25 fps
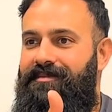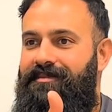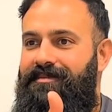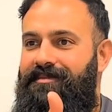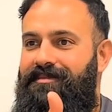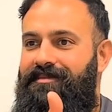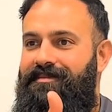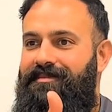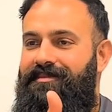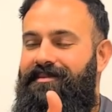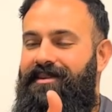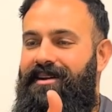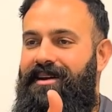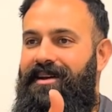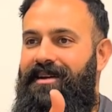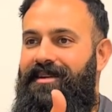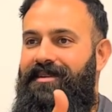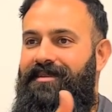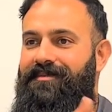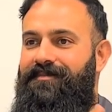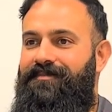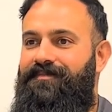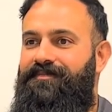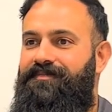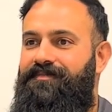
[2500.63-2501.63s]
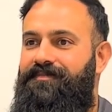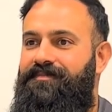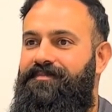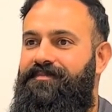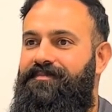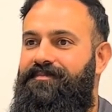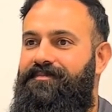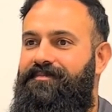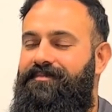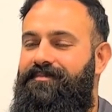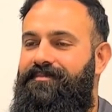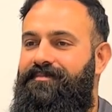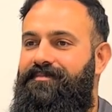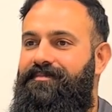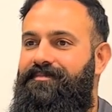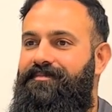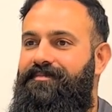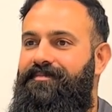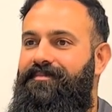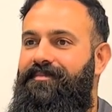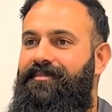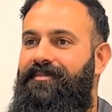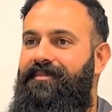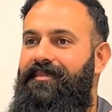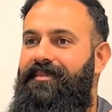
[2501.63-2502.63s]
Yeah. Right. So this is this is American
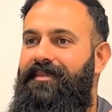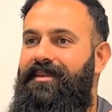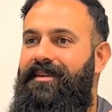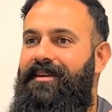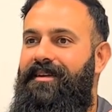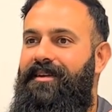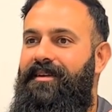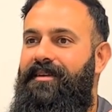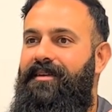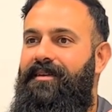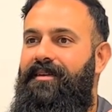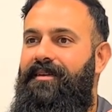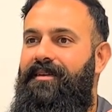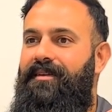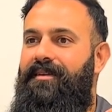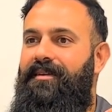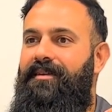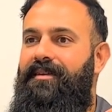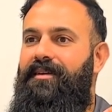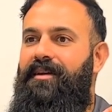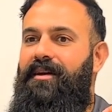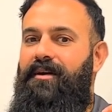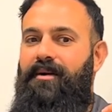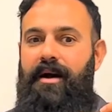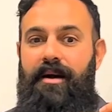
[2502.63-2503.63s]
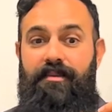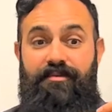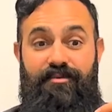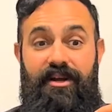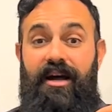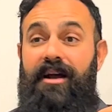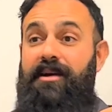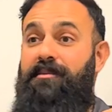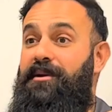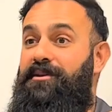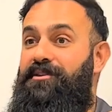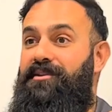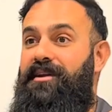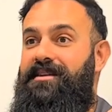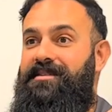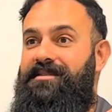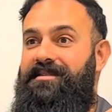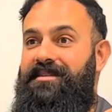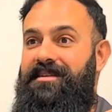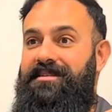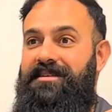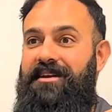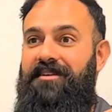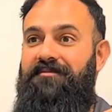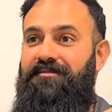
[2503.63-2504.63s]
companies we're talking about. Uh, I'm talking about United
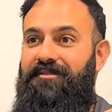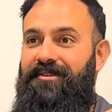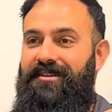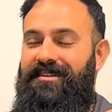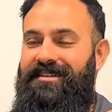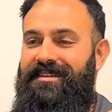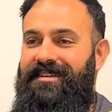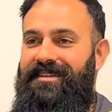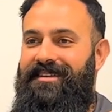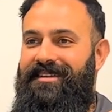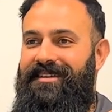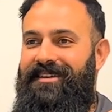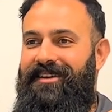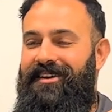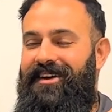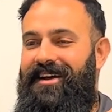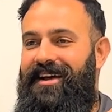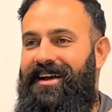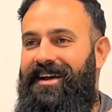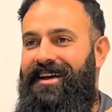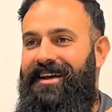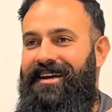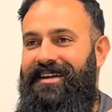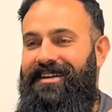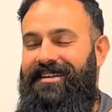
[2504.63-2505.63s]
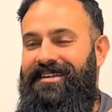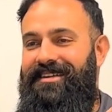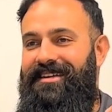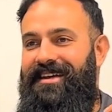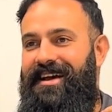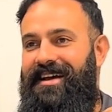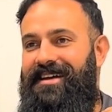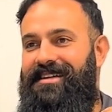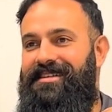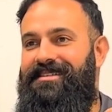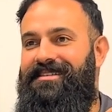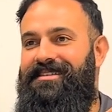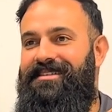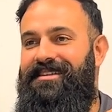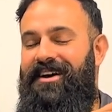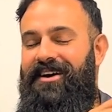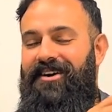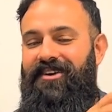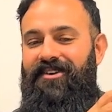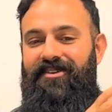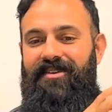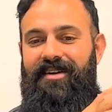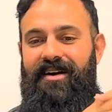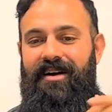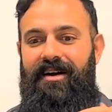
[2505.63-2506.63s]
States Air Force. Oh, okay. Uh, yeah.
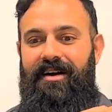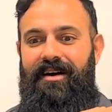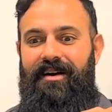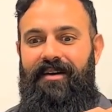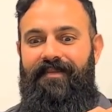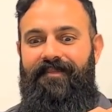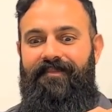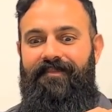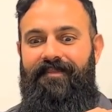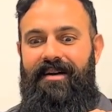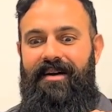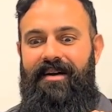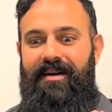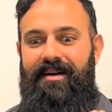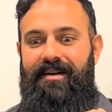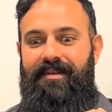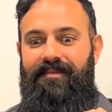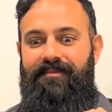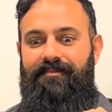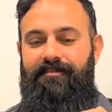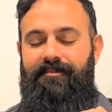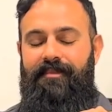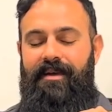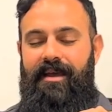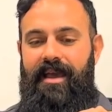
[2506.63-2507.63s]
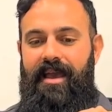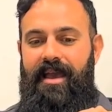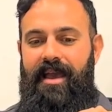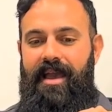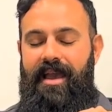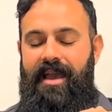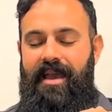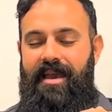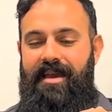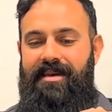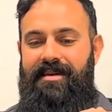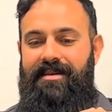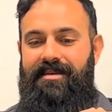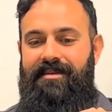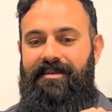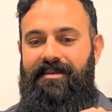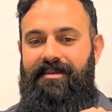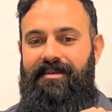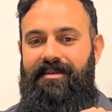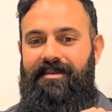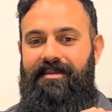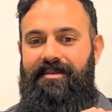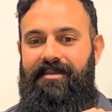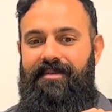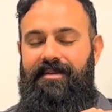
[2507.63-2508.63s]
So um, um,
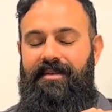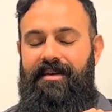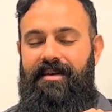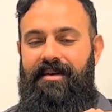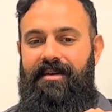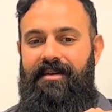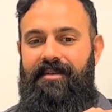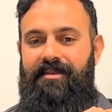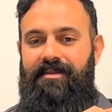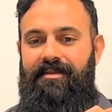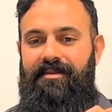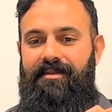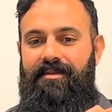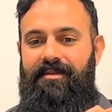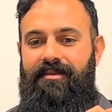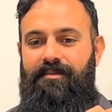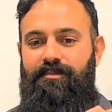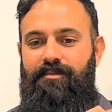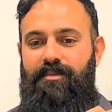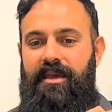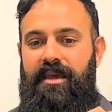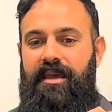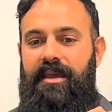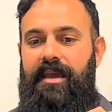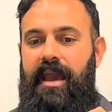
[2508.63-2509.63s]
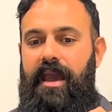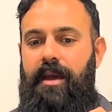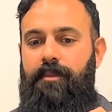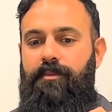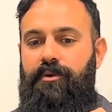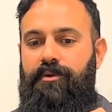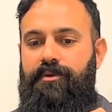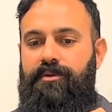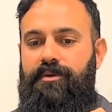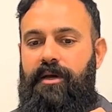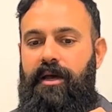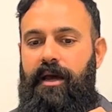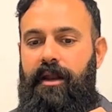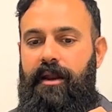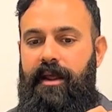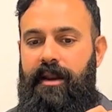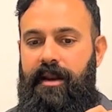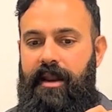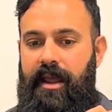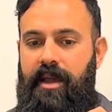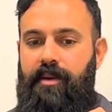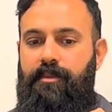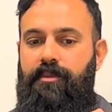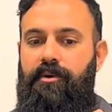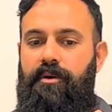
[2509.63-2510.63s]
the being able to kind of
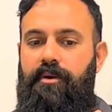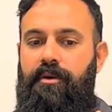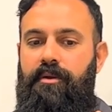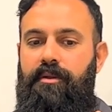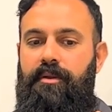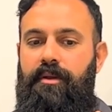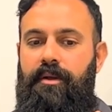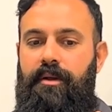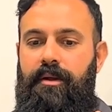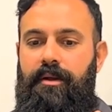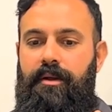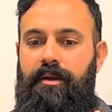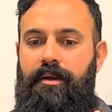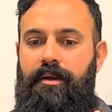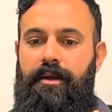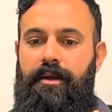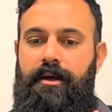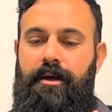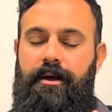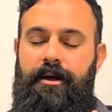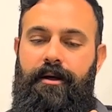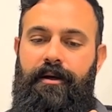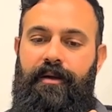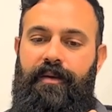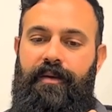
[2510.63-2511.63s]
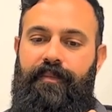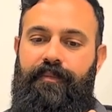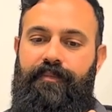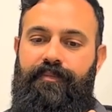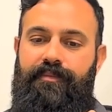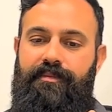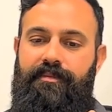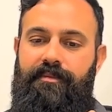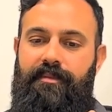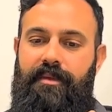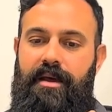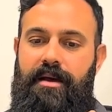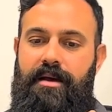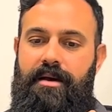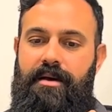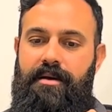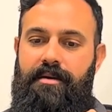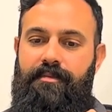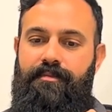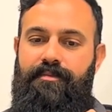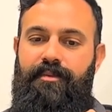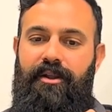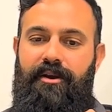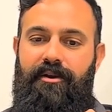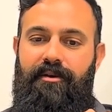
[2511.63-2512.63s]
enable, um, uh,
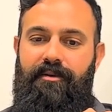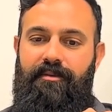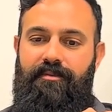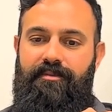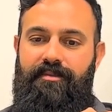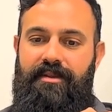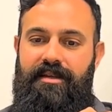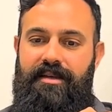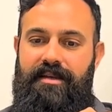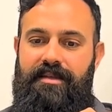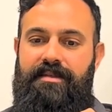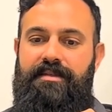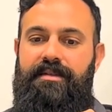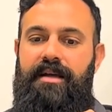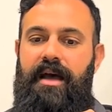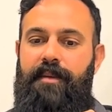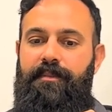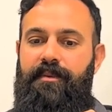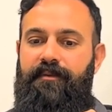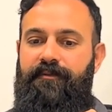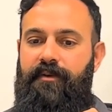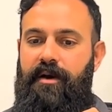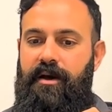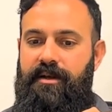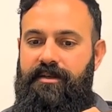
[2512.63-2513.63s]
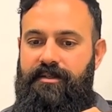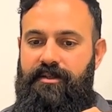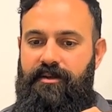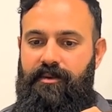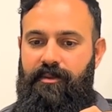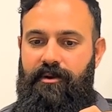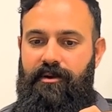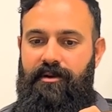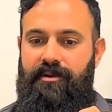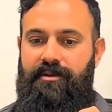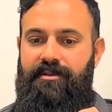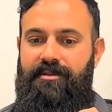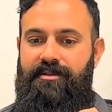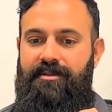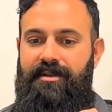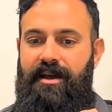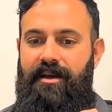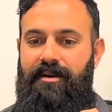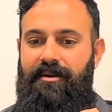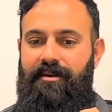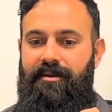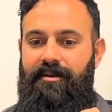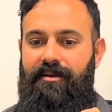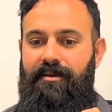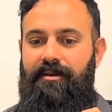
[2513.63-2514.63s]
you know, these type of customers
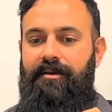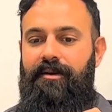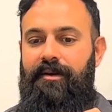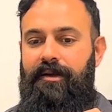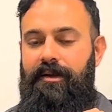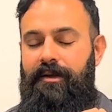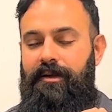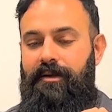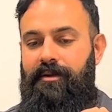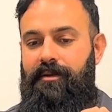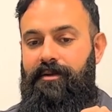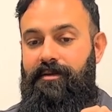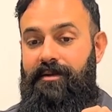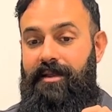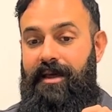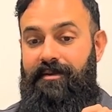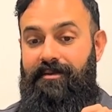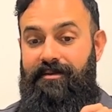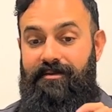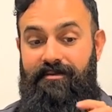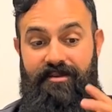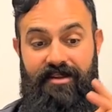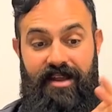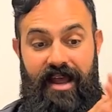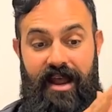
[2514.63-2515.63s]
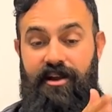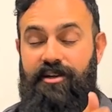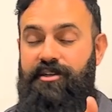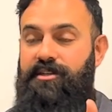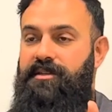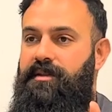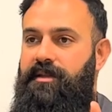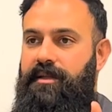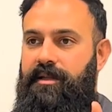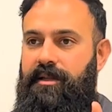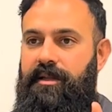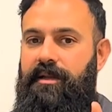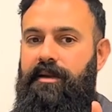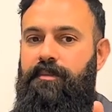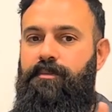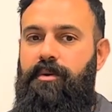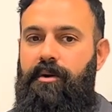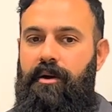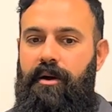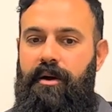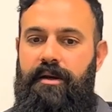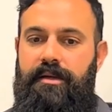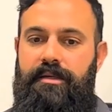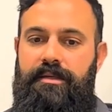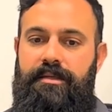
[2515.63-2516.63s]
that are that urgently need
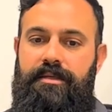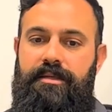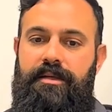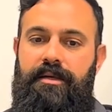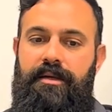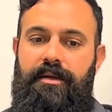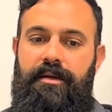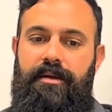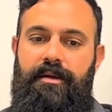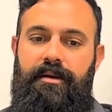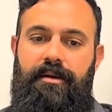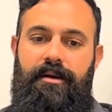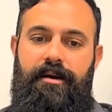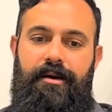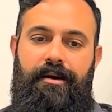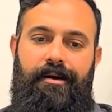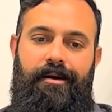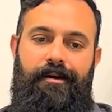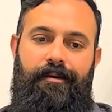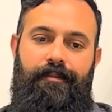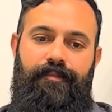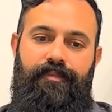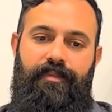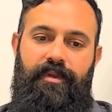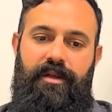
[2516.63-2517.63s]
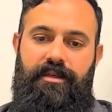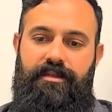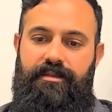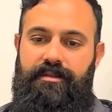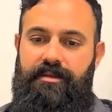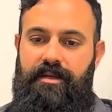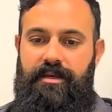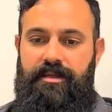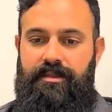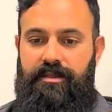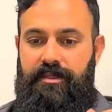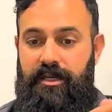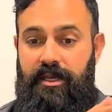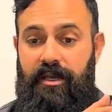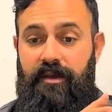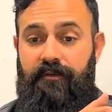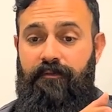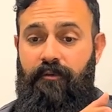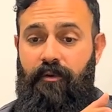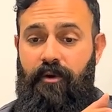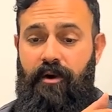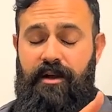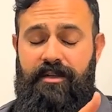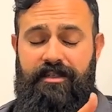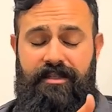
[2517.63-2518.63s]
parts. Um, is, is key
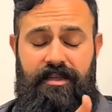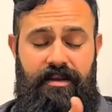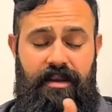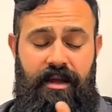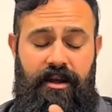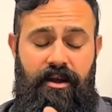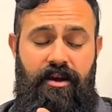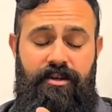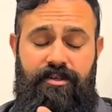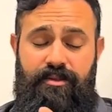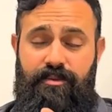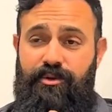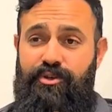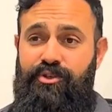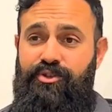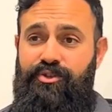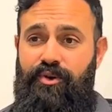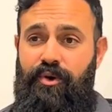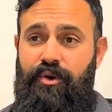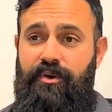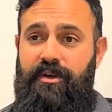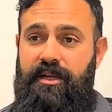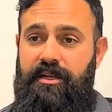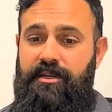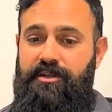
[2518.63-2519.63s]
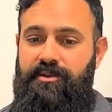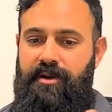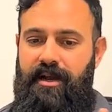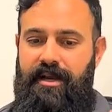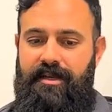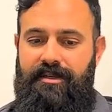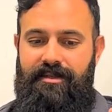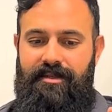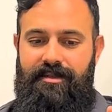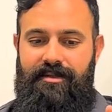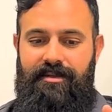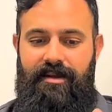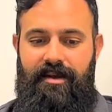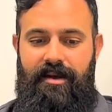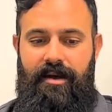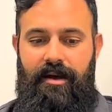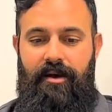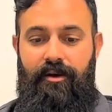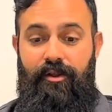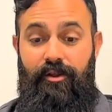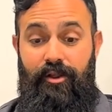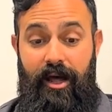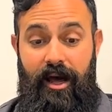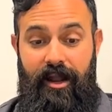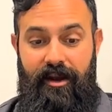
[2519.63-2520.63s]
for us and the customer showed interest uh,
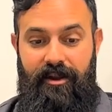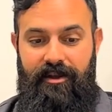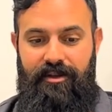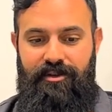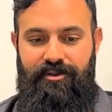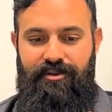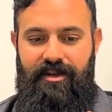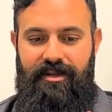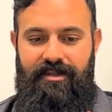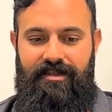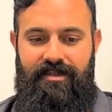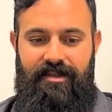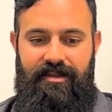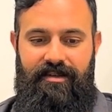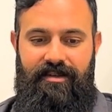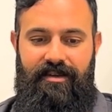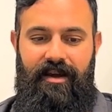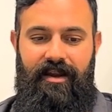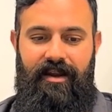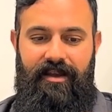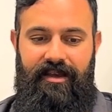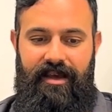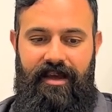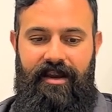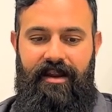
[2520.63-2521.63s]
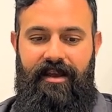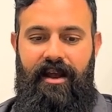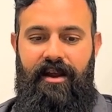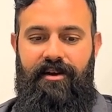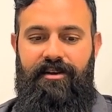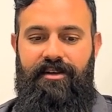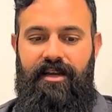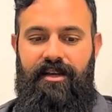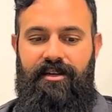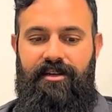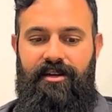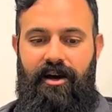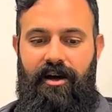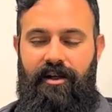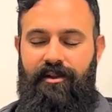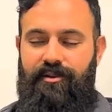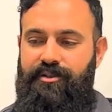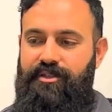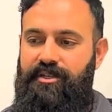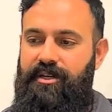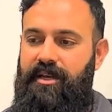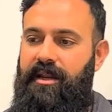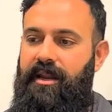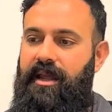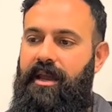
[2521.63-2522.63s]
a lot of interest in kind of getting our
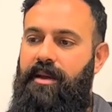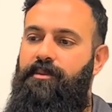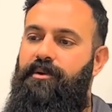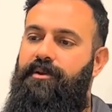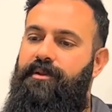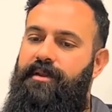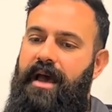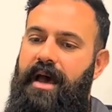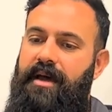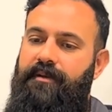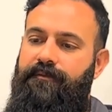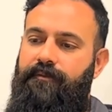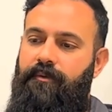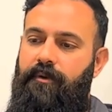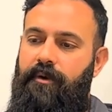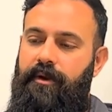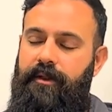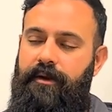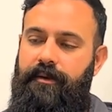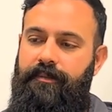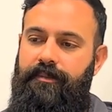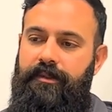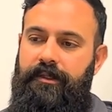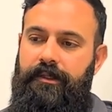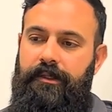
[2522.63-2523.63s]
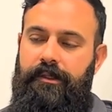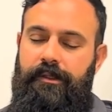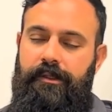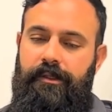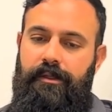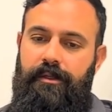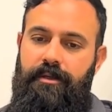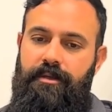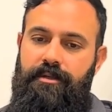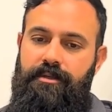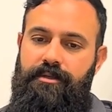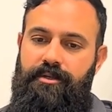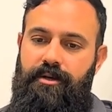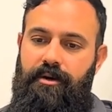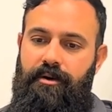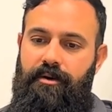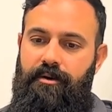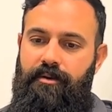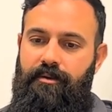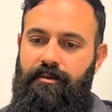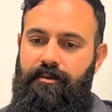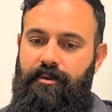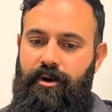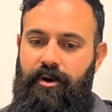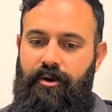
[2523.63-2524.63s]
technology enabled that for them
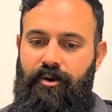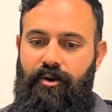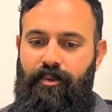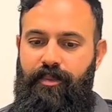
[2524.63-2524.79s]
so we're